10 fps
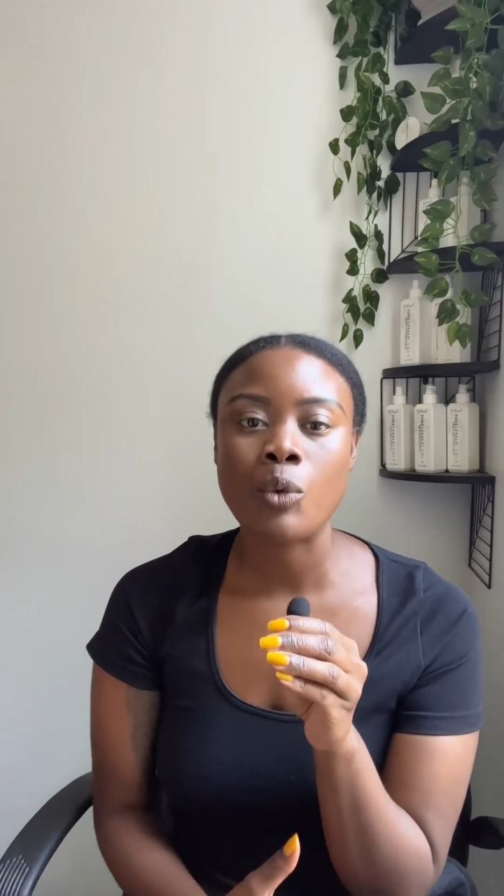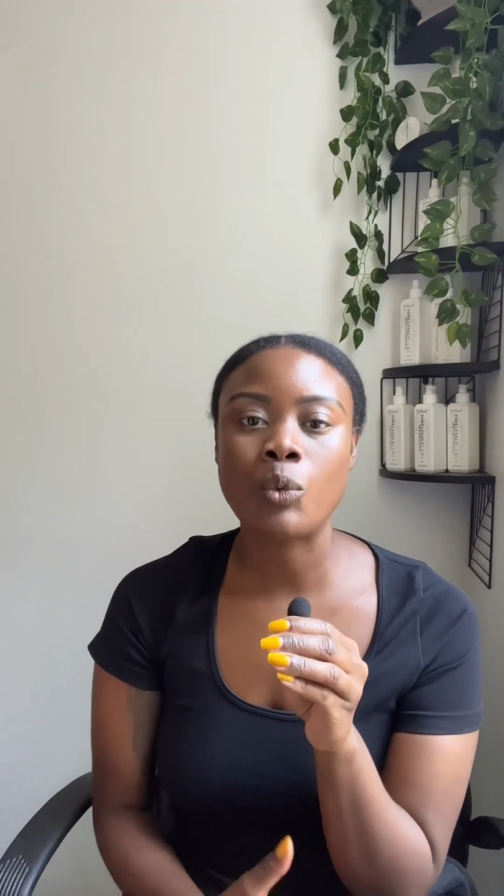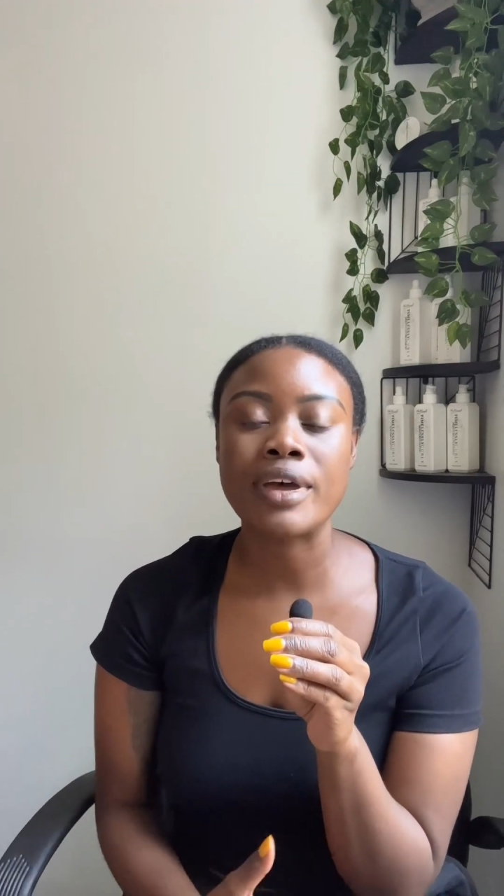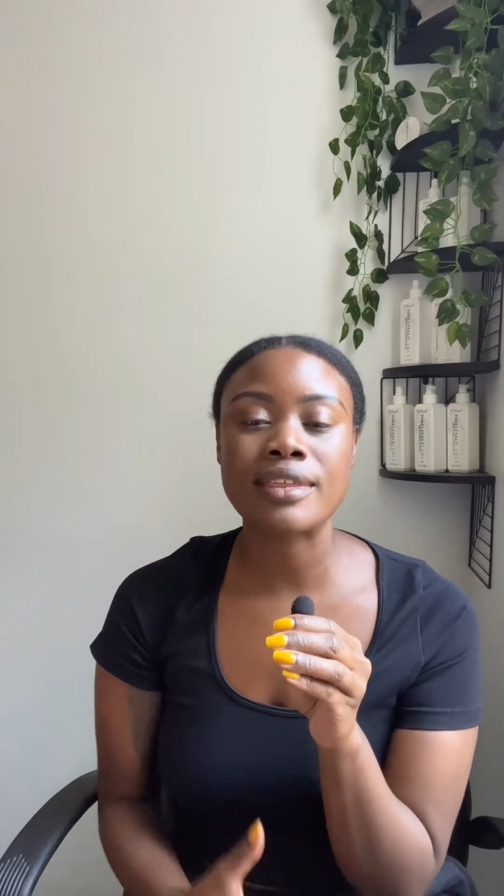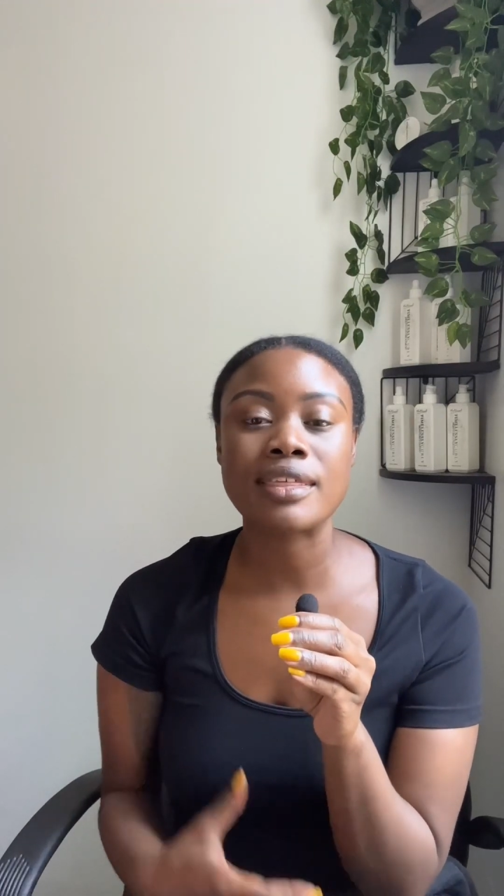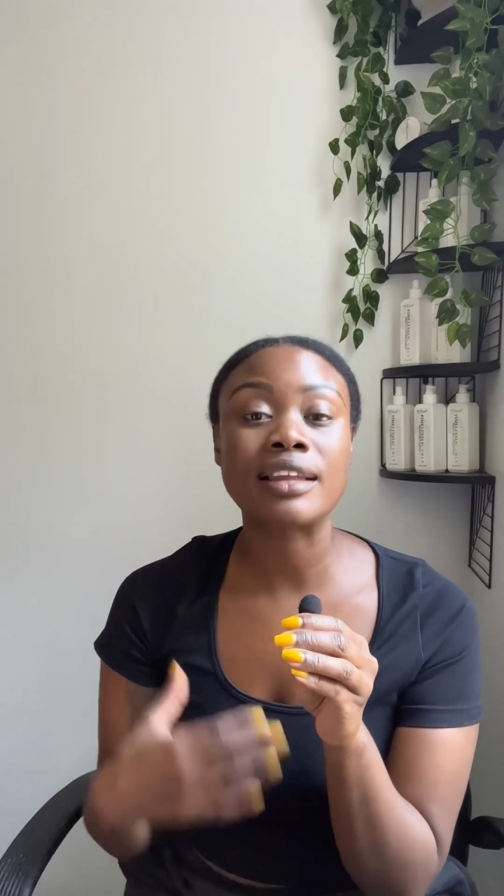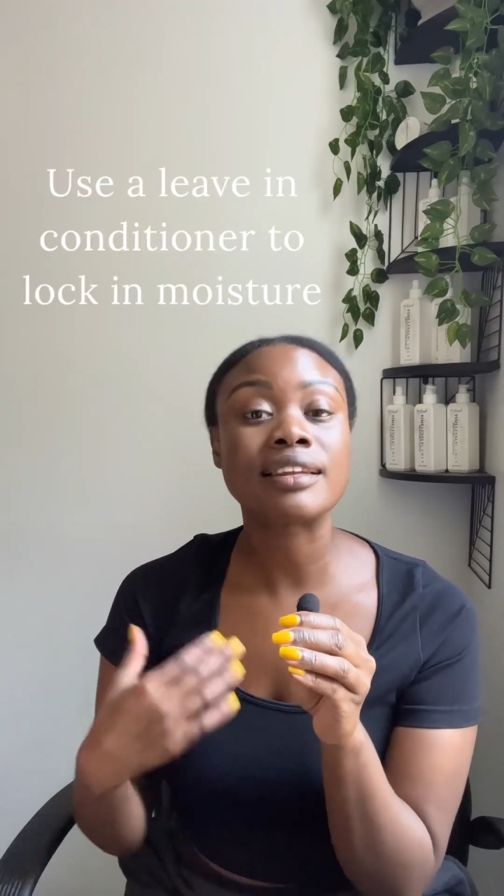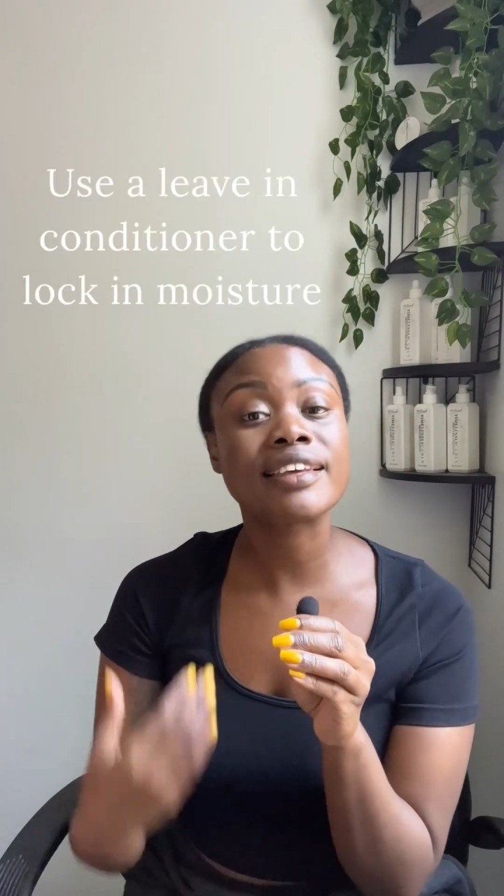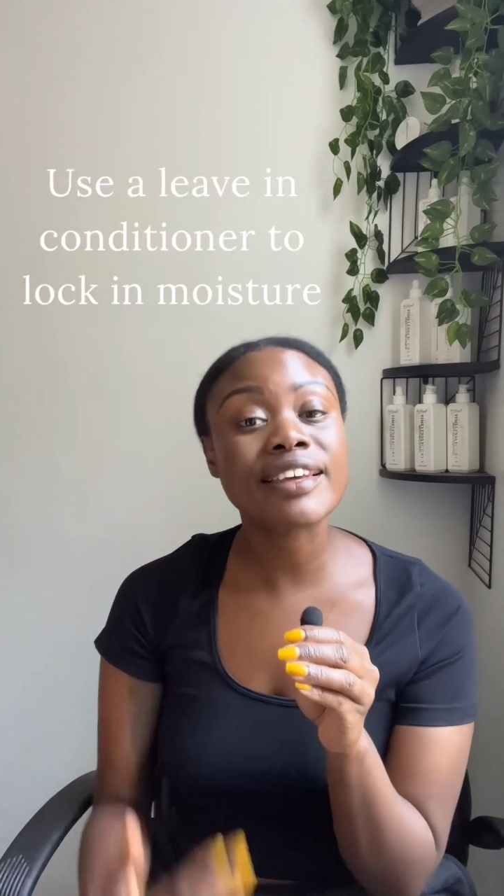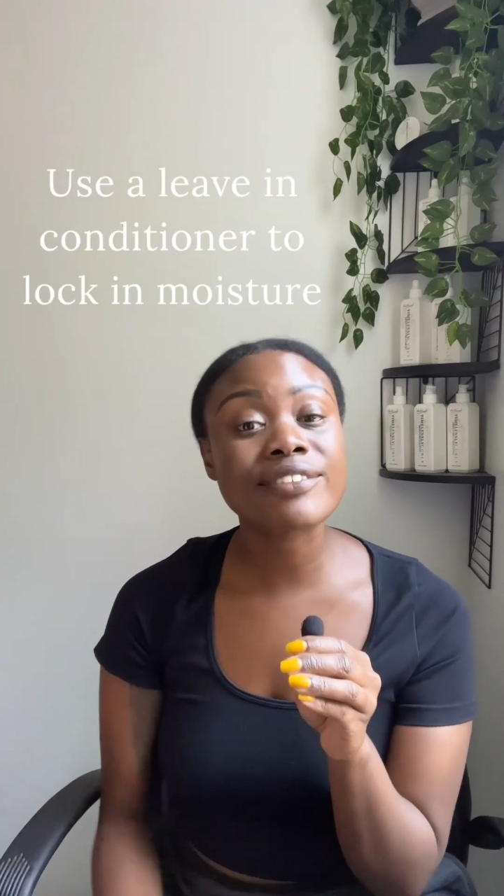with a
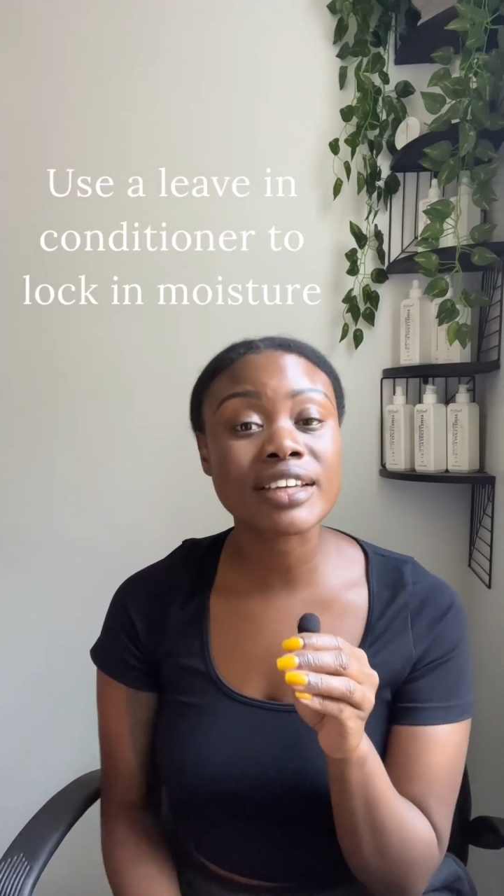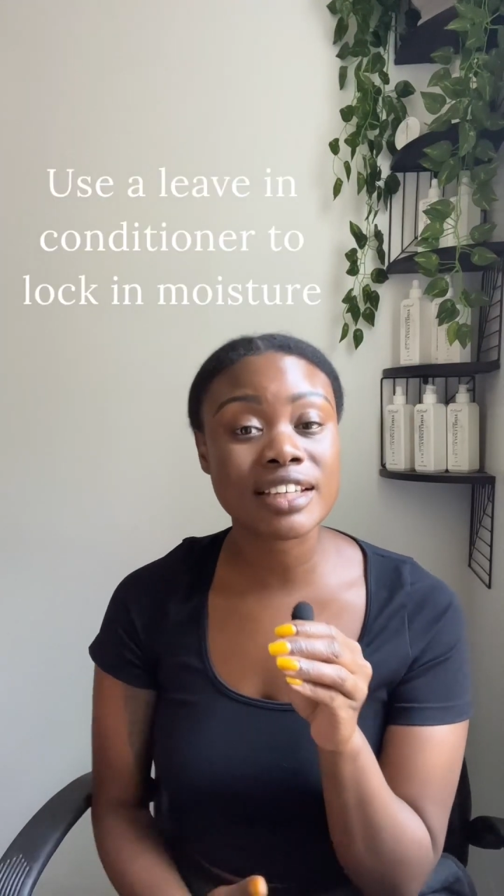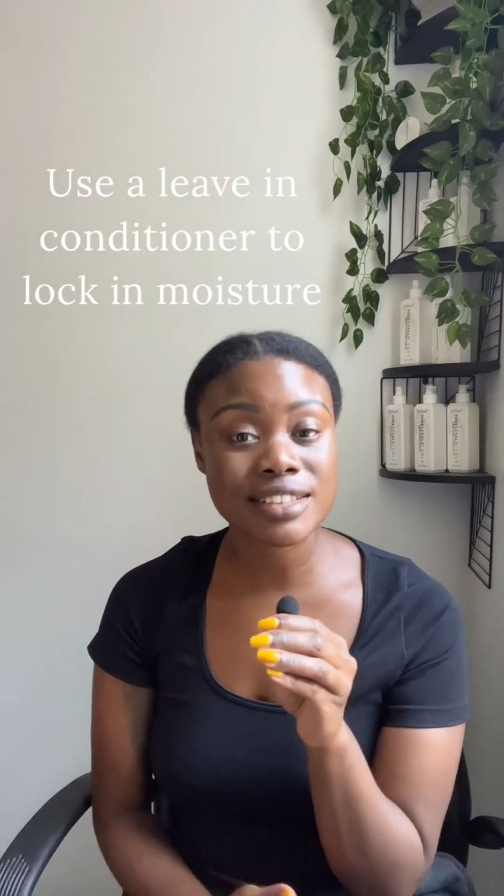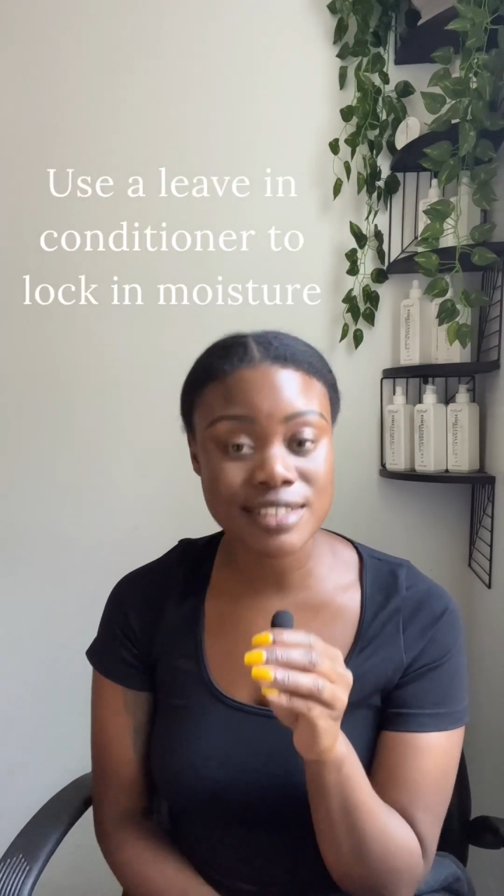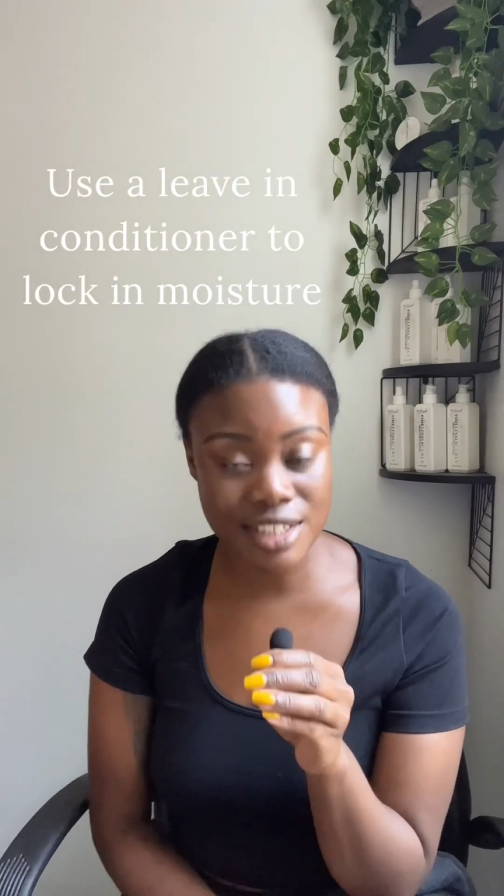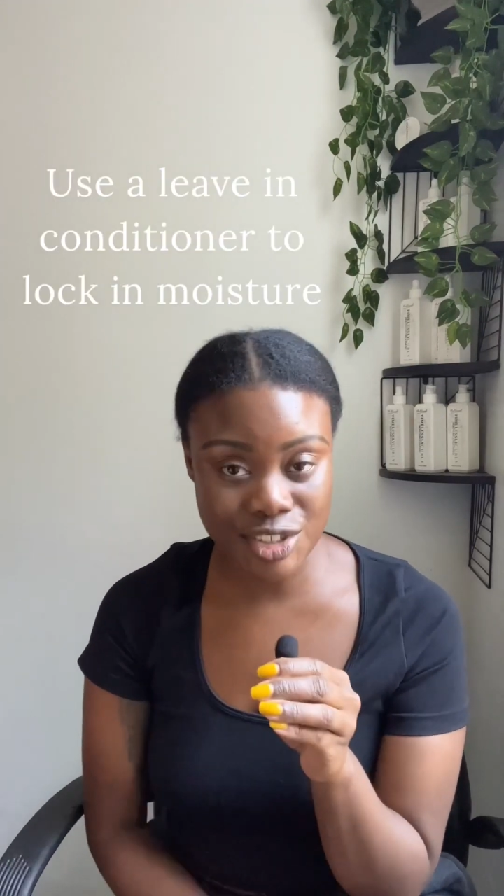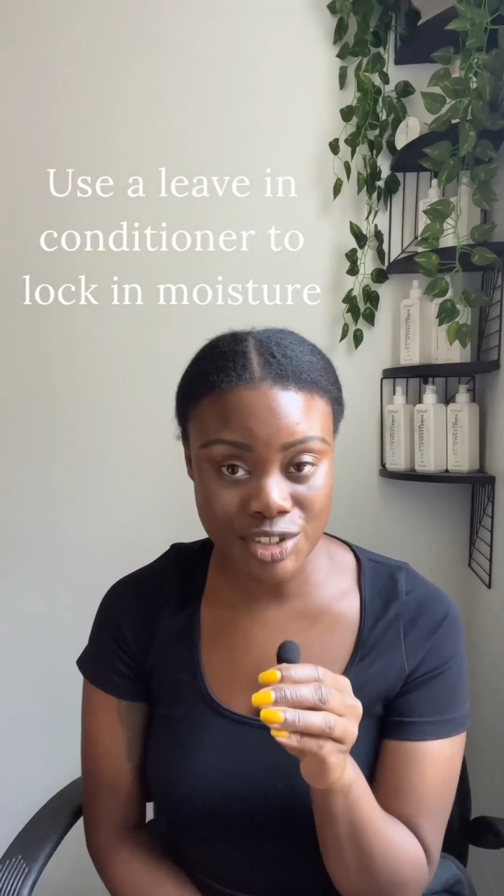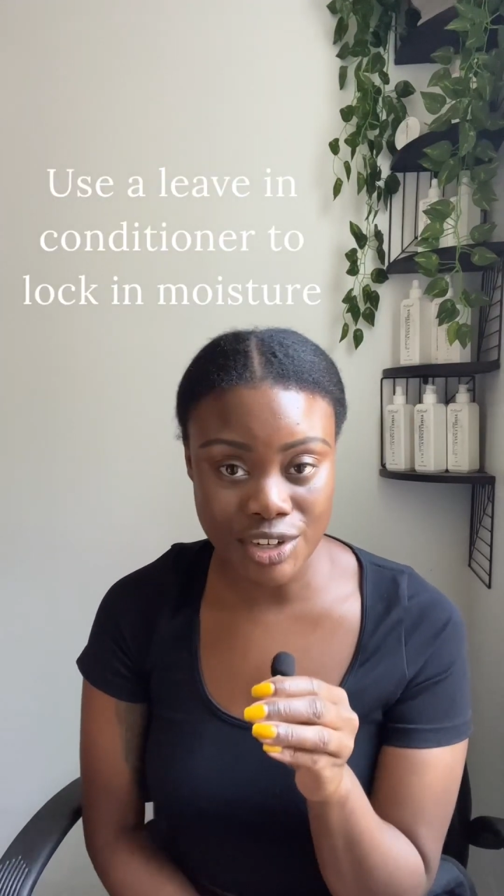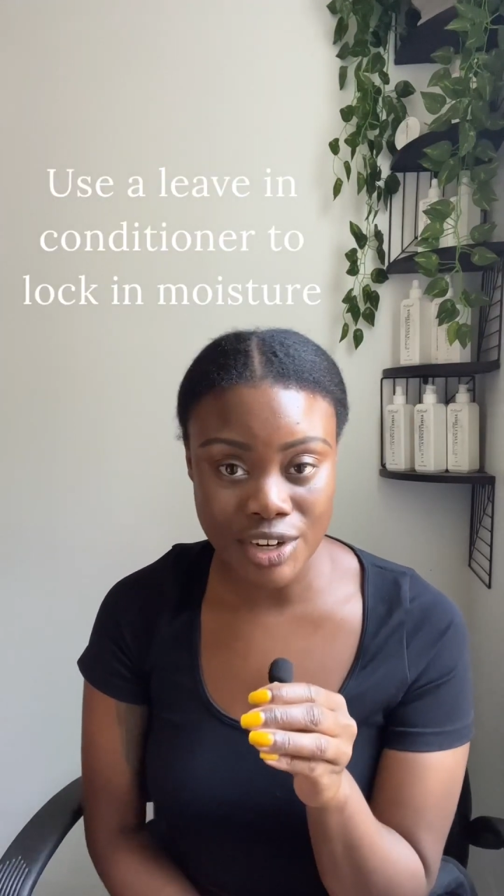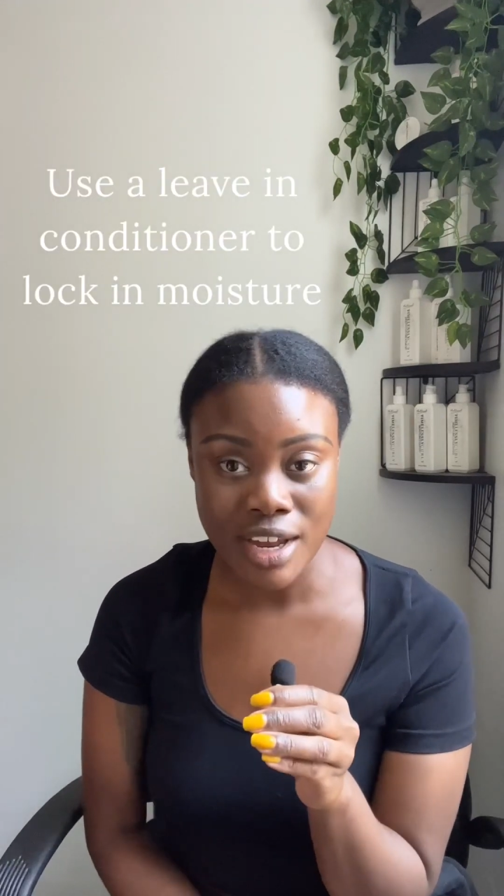leave-in
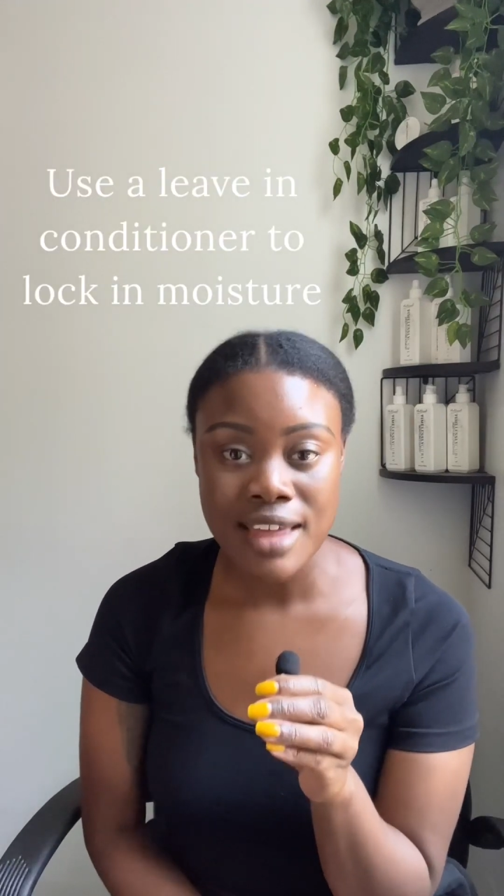conditioner